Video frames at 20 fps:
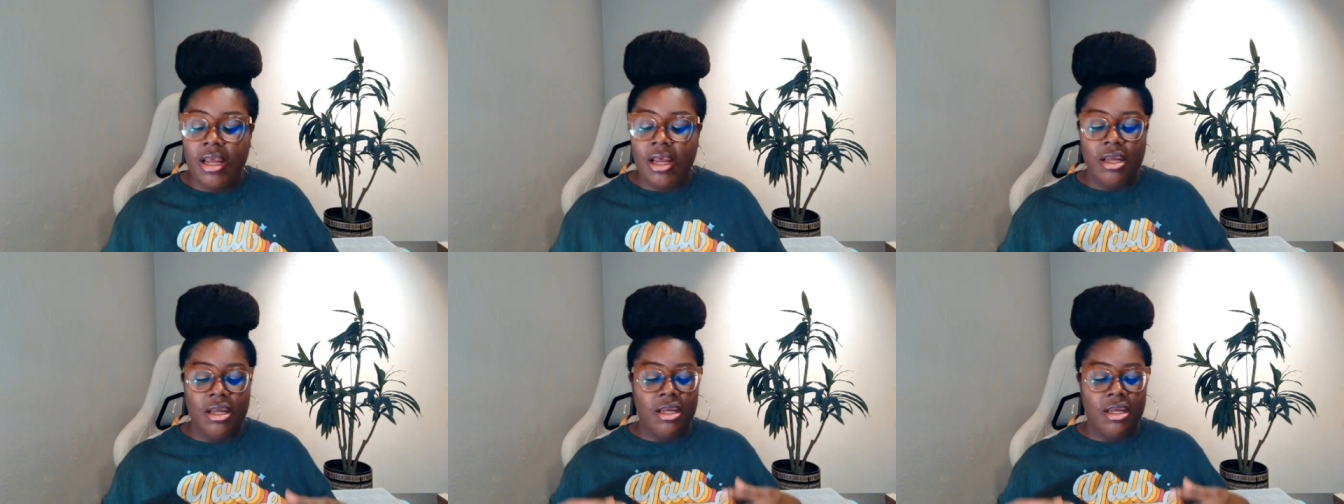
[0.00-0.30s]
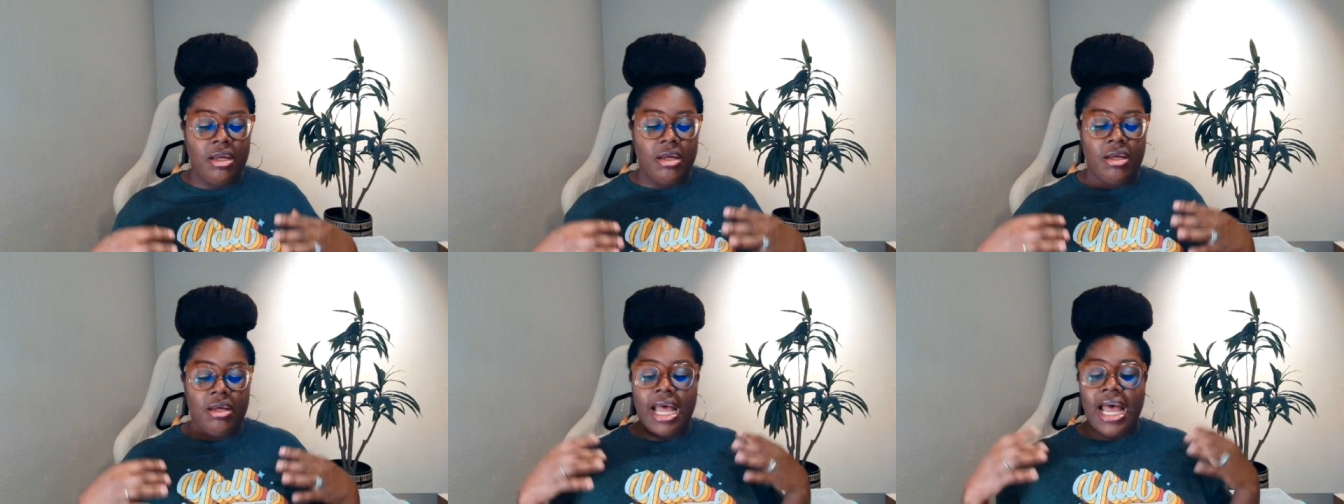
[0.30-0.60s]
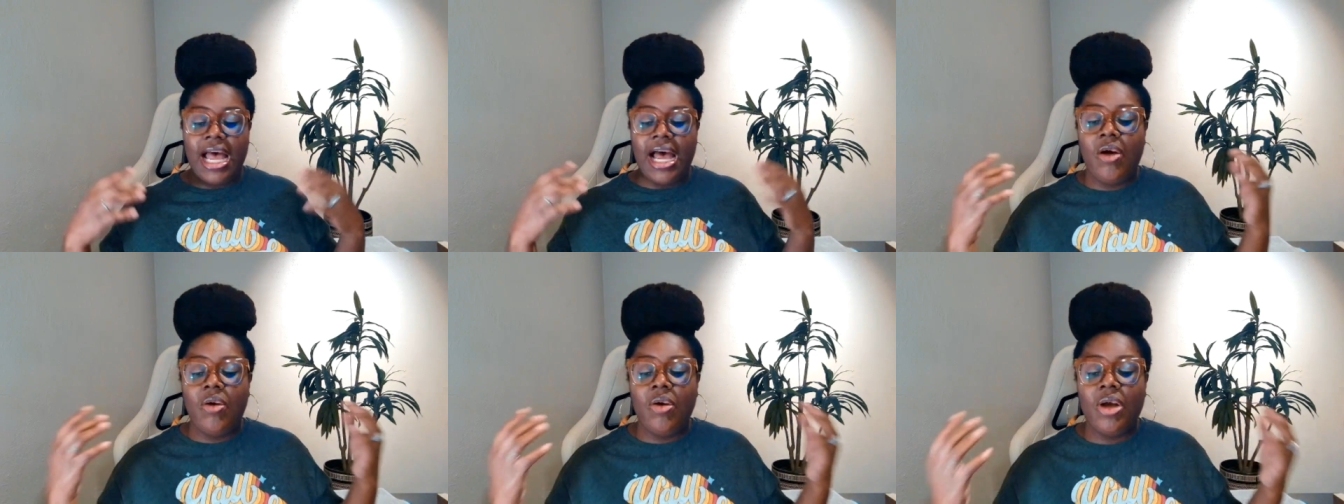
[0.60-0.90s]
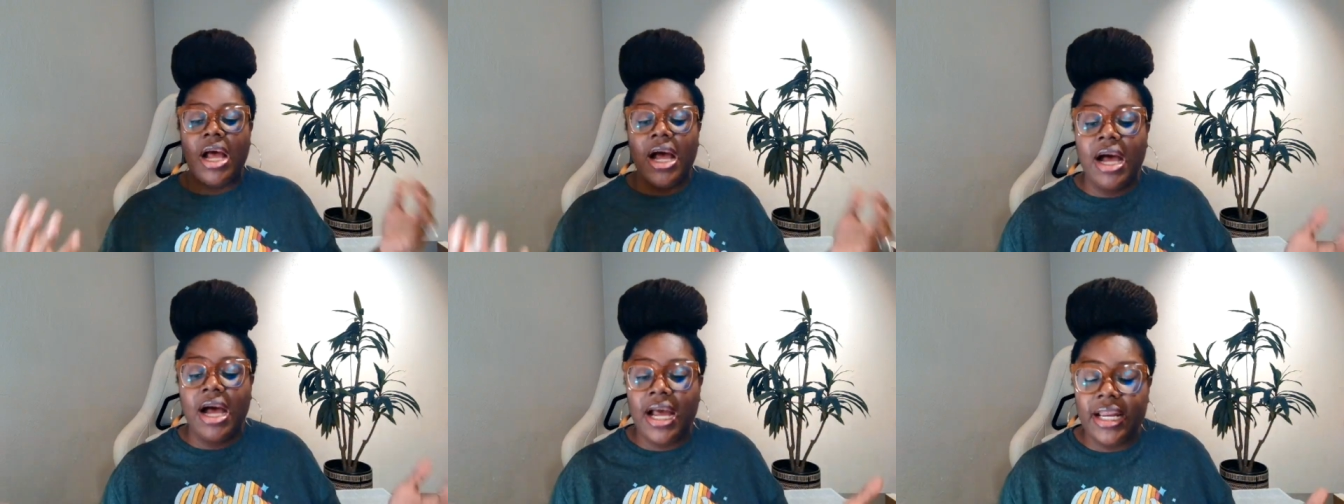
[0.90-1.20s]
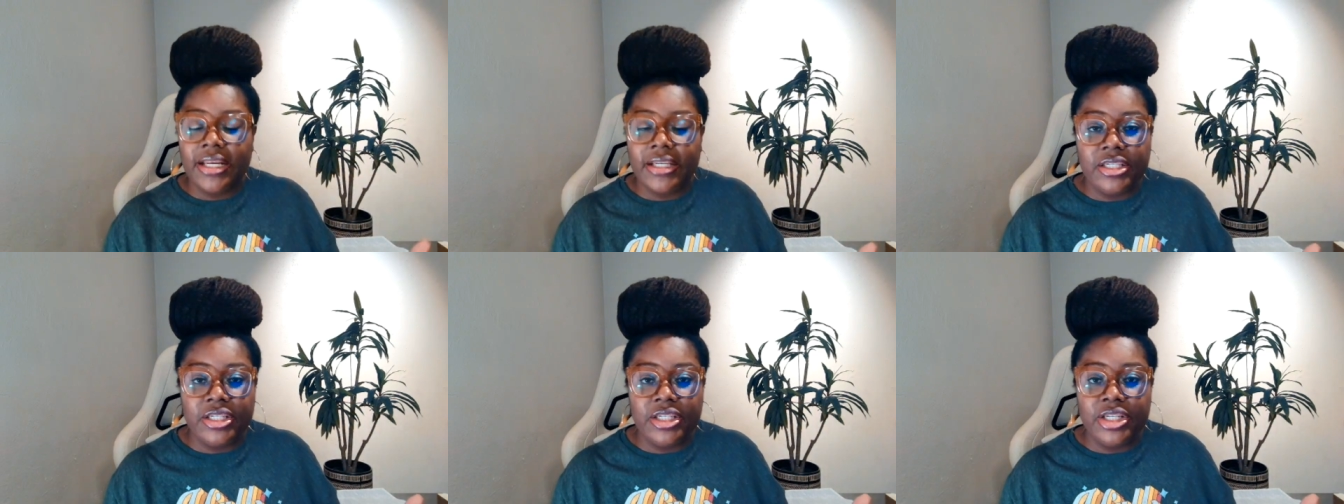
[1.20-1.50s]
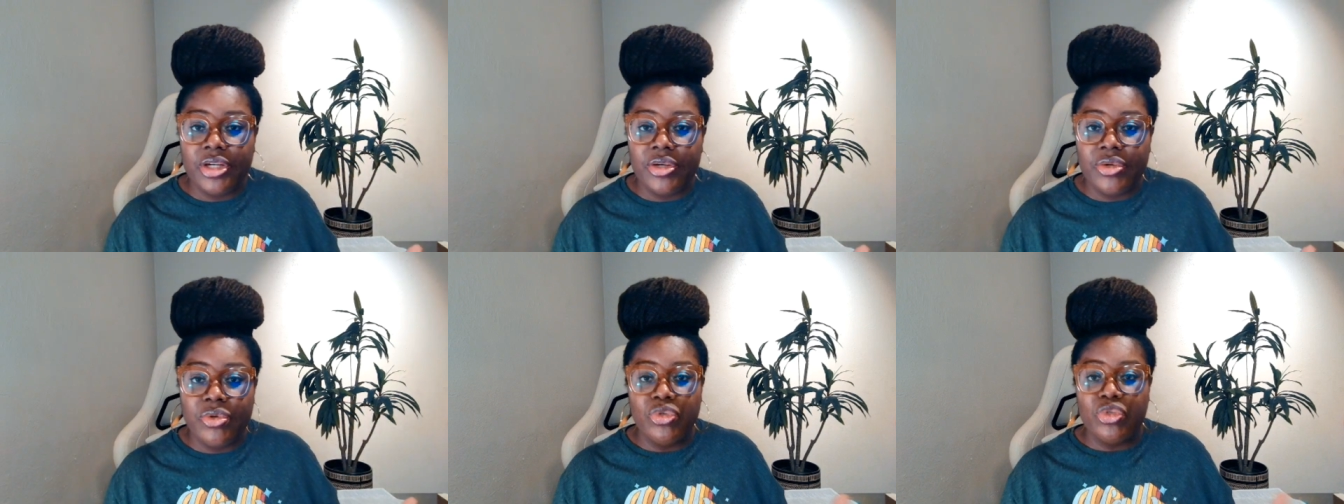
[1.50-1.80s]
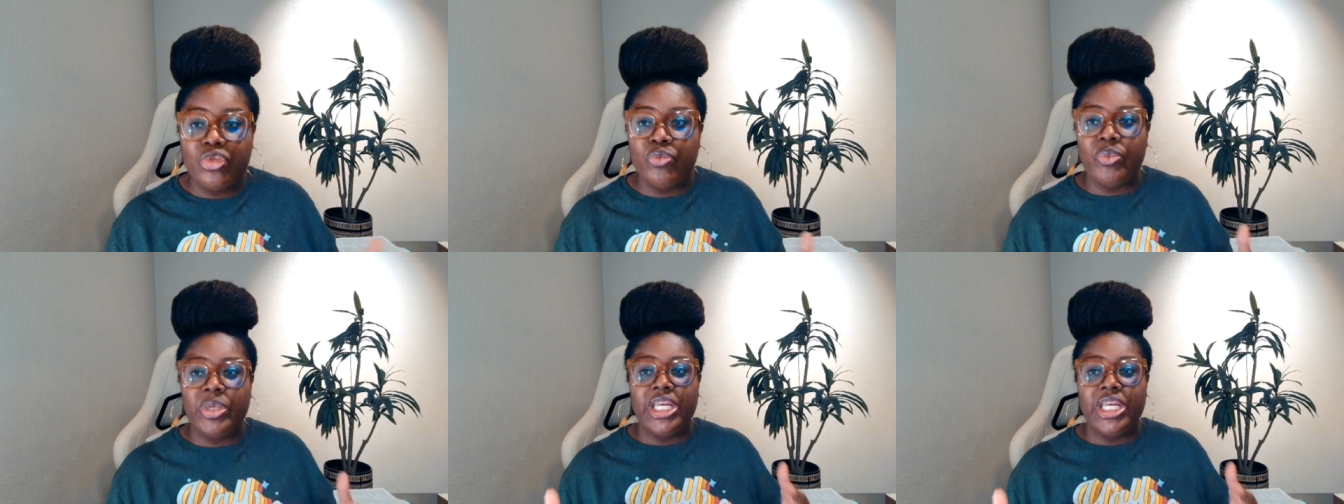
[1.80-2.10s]
uh, how God used
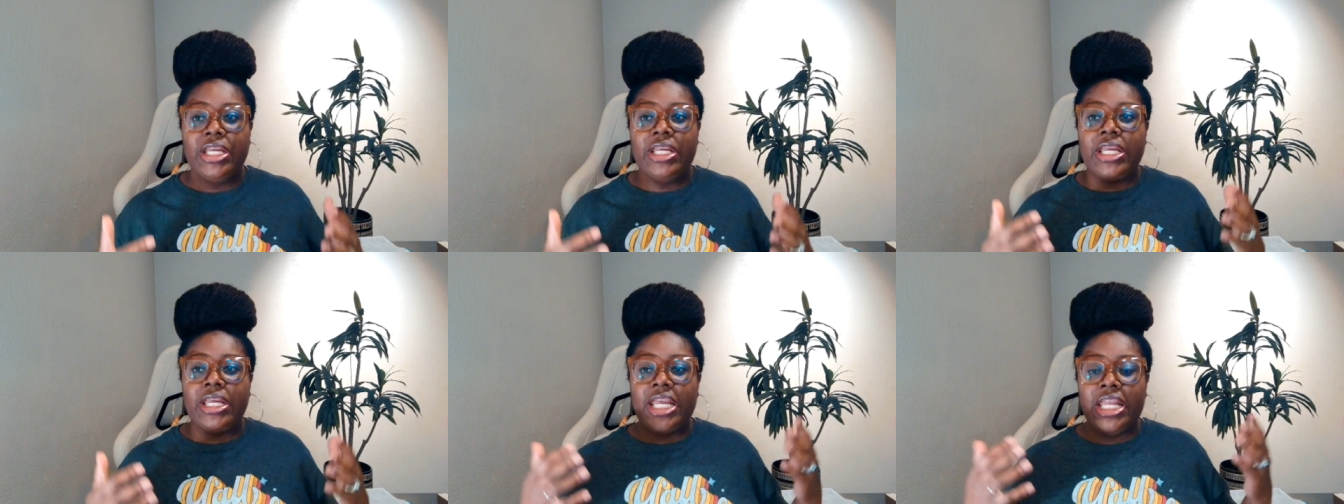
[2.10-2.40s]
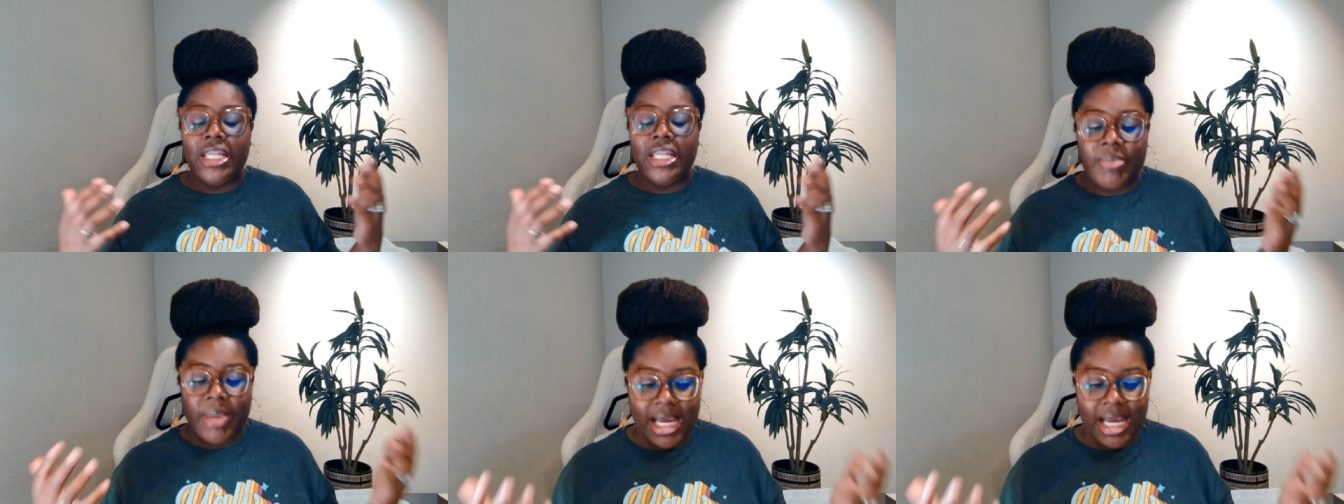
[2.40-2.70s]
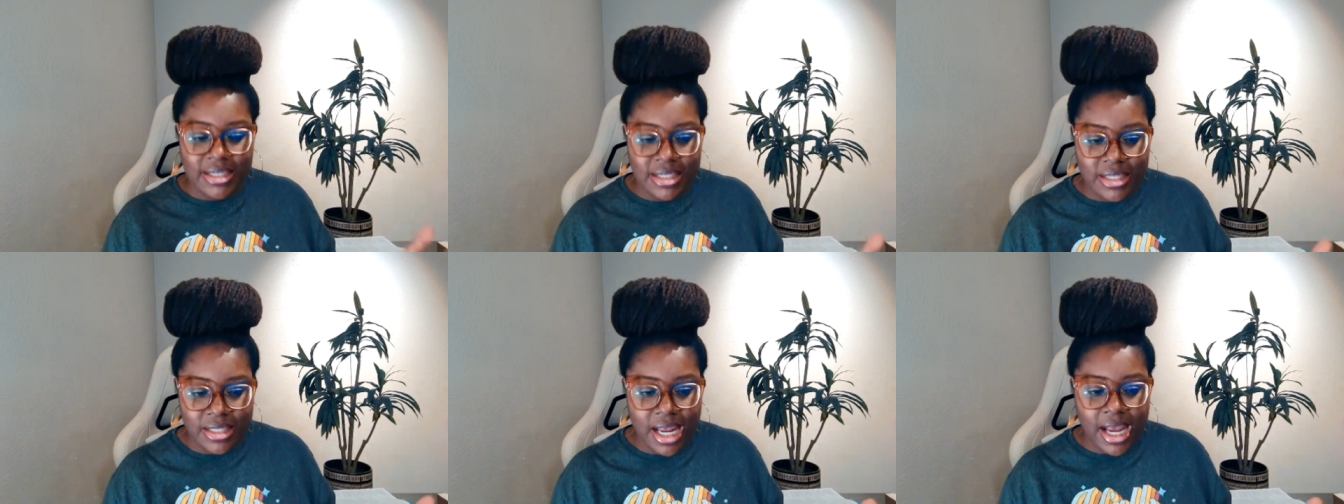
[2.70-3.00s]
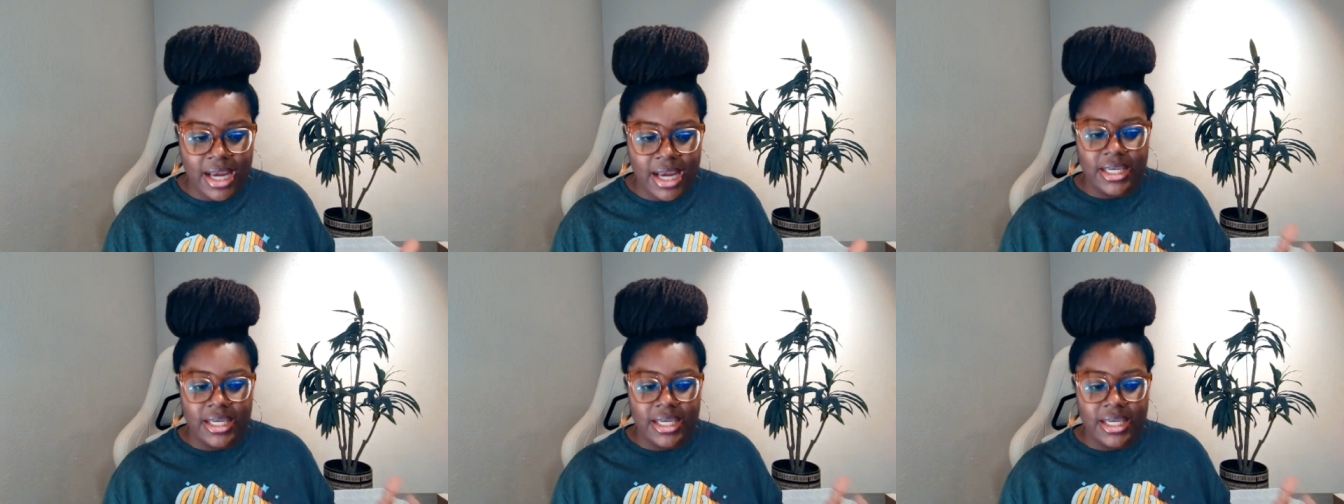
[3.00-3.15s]
me in my sight.